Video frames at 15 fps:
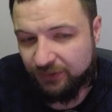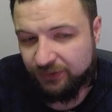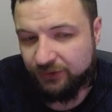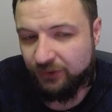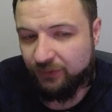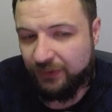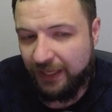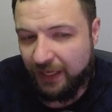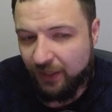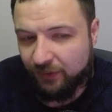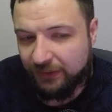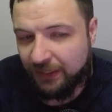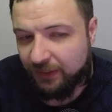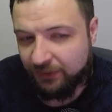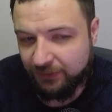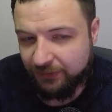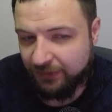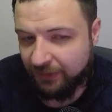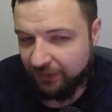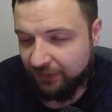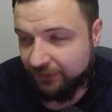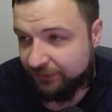So now at
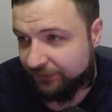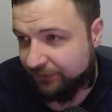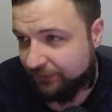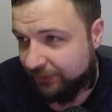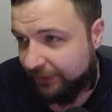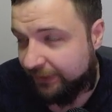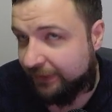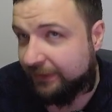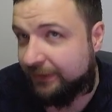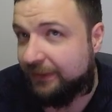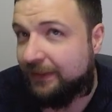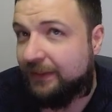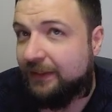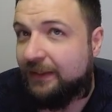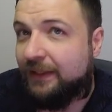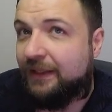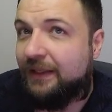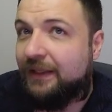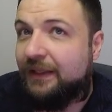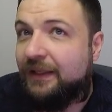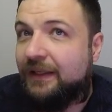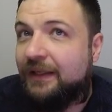$100, it's like,
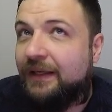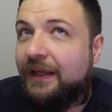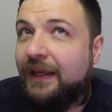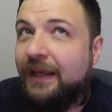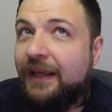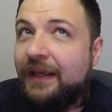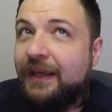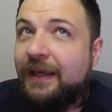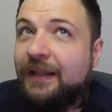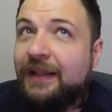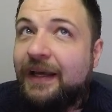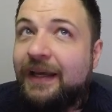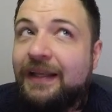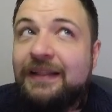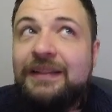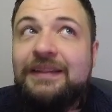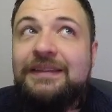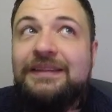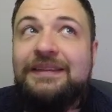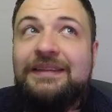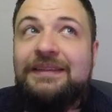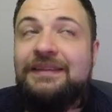and I had
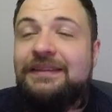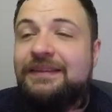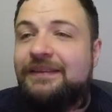this